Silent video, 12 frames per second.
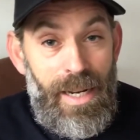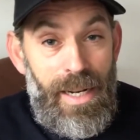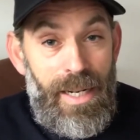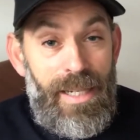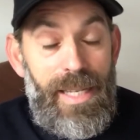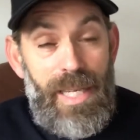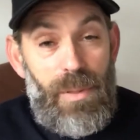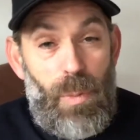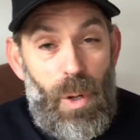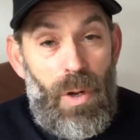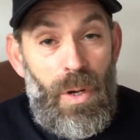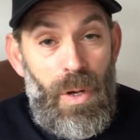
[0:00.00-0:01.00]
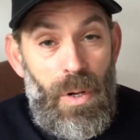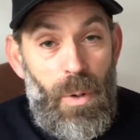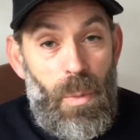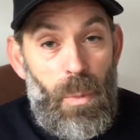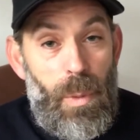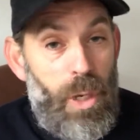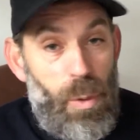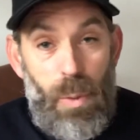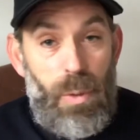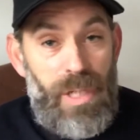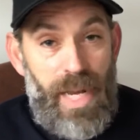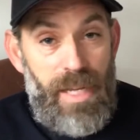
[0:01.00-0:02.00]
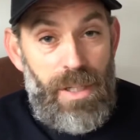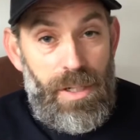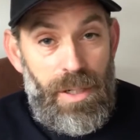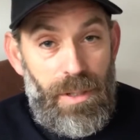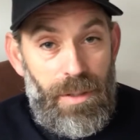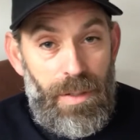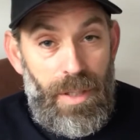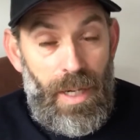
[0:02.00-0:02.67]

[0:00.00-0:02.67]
because that's what we all tend to do.